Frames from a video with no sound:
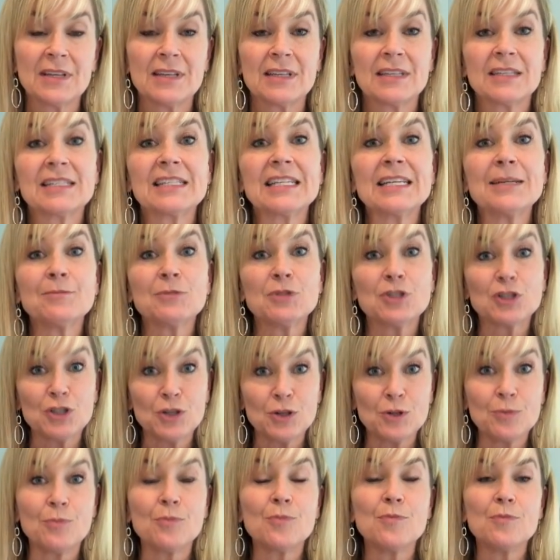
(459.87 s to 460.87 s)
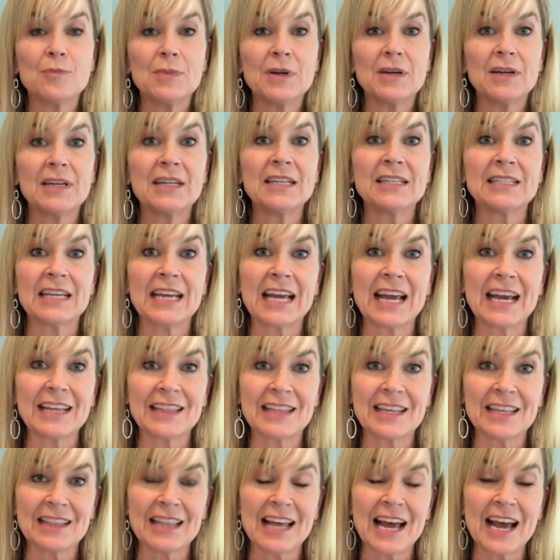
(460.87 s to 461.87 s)
seems to
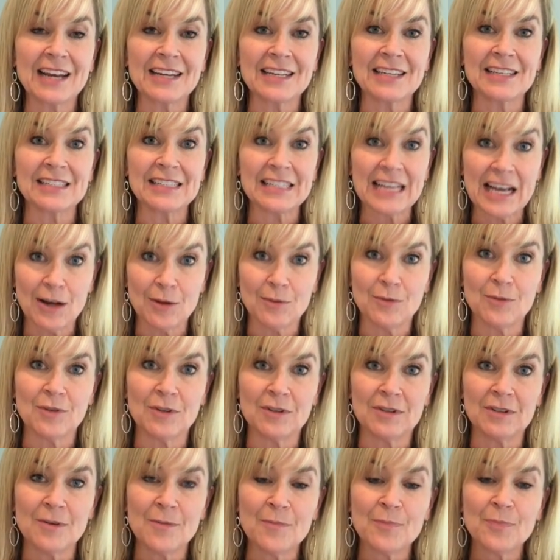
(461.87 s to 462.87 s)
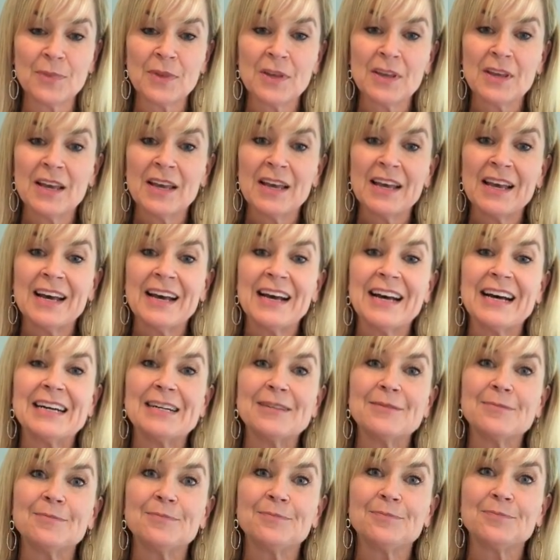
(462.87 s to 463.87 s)
indicate that that is helpful.
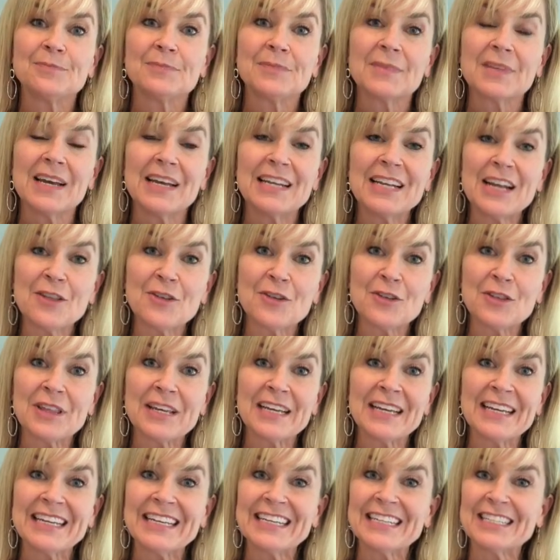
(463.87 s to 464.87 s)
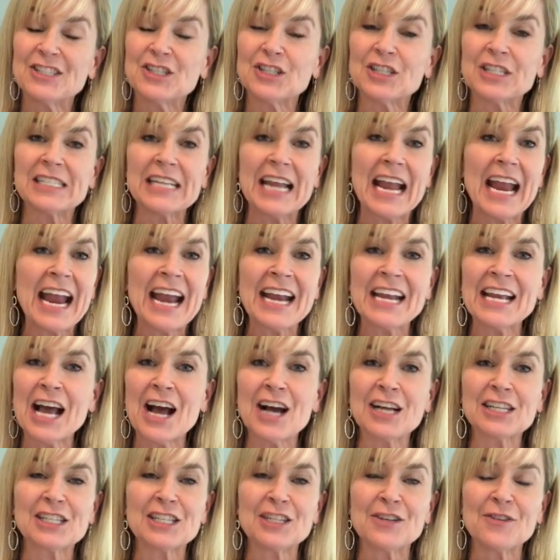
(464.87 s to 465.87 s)
Another thing is just
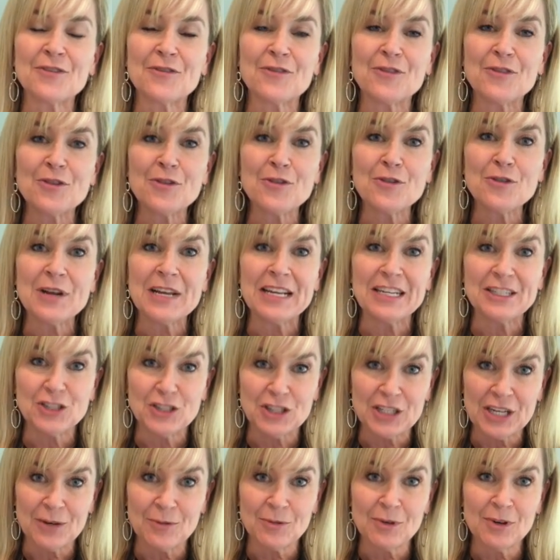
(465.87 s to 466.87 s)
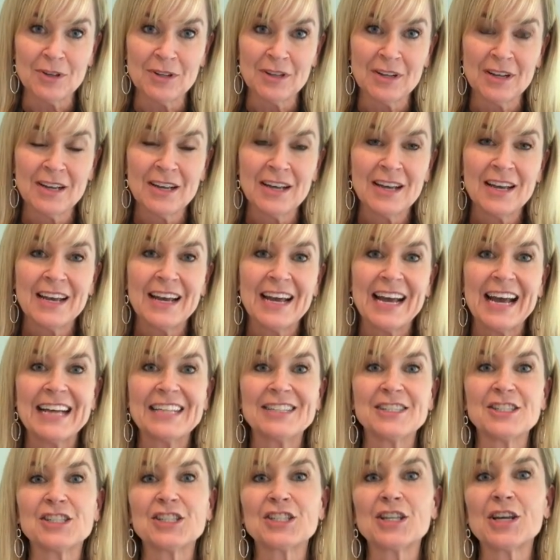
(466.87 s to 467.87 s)
antioxidant food in general,
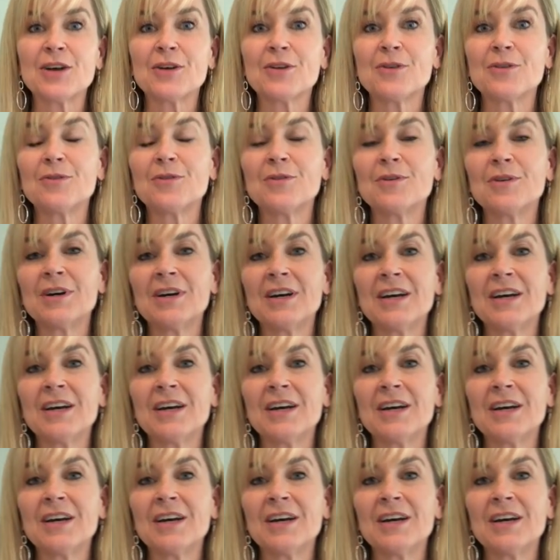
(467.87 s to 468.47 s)
and so